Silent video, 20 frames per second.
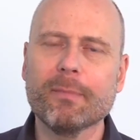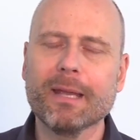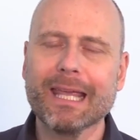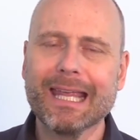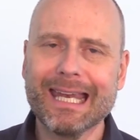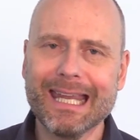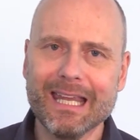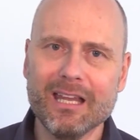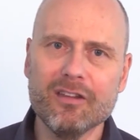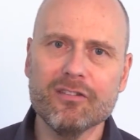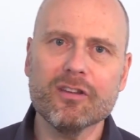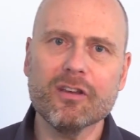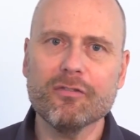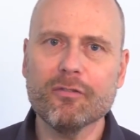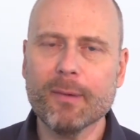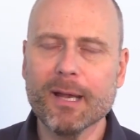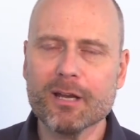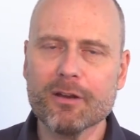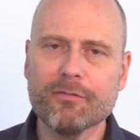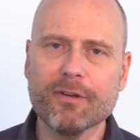Make it easier for
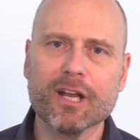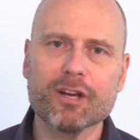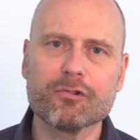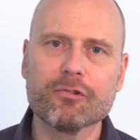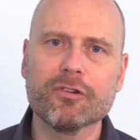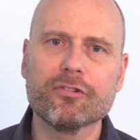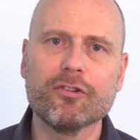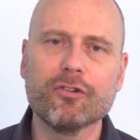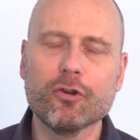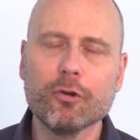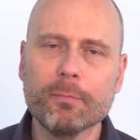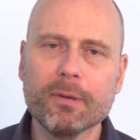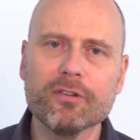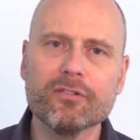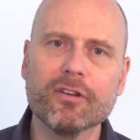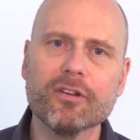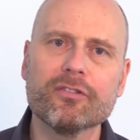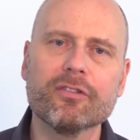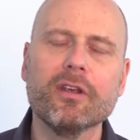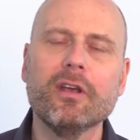manufacturers to do
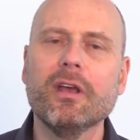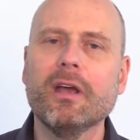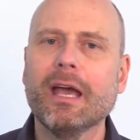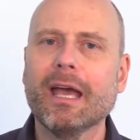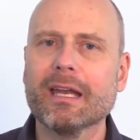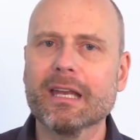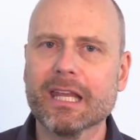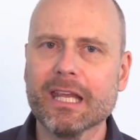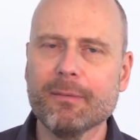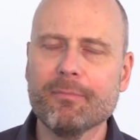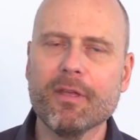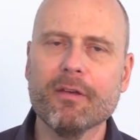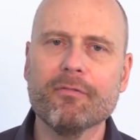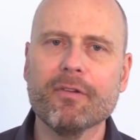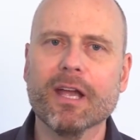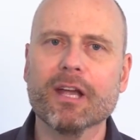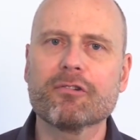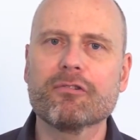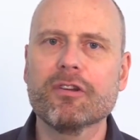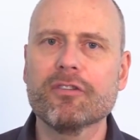business and keep their
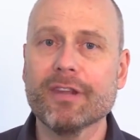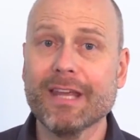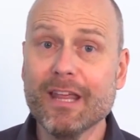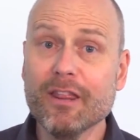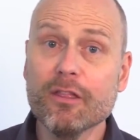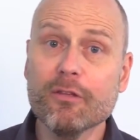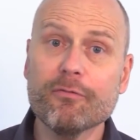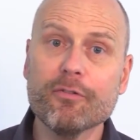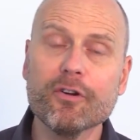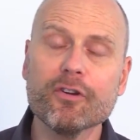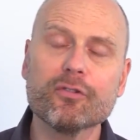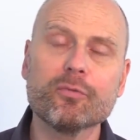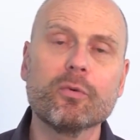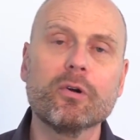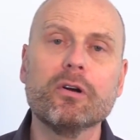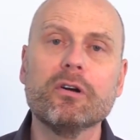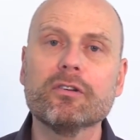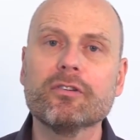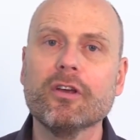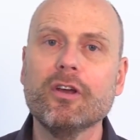factories in the first
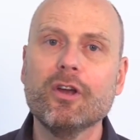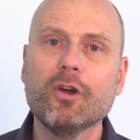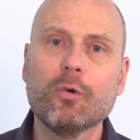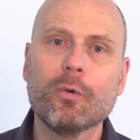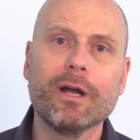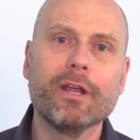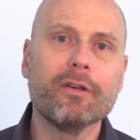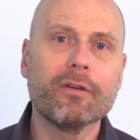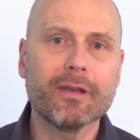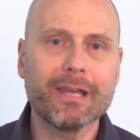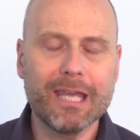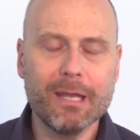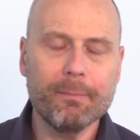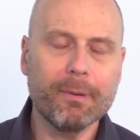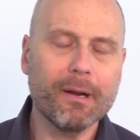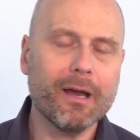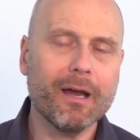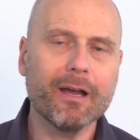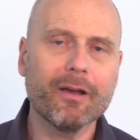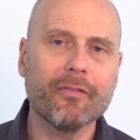world where you can keep
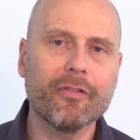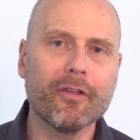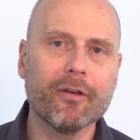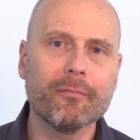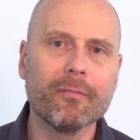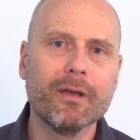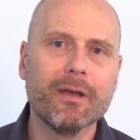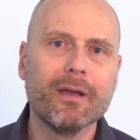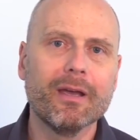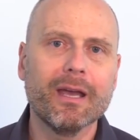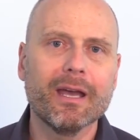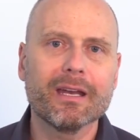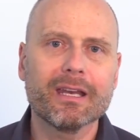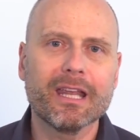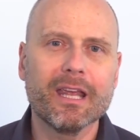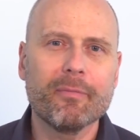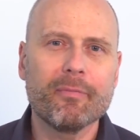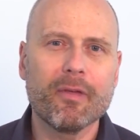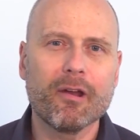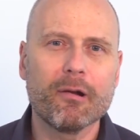an eye on them and
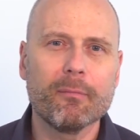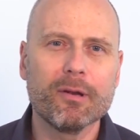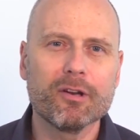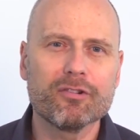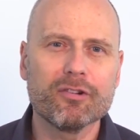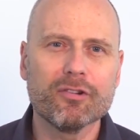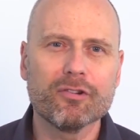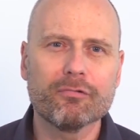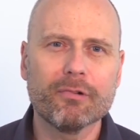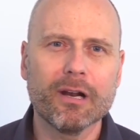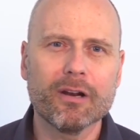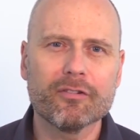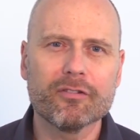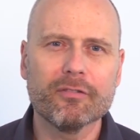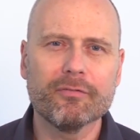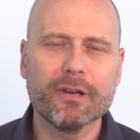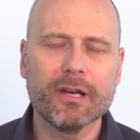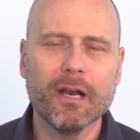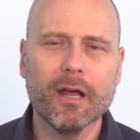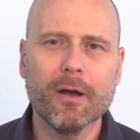keep their emissions
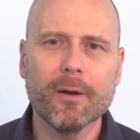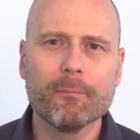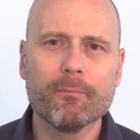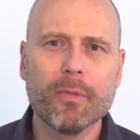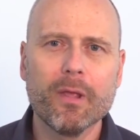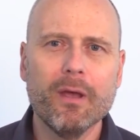relatively low.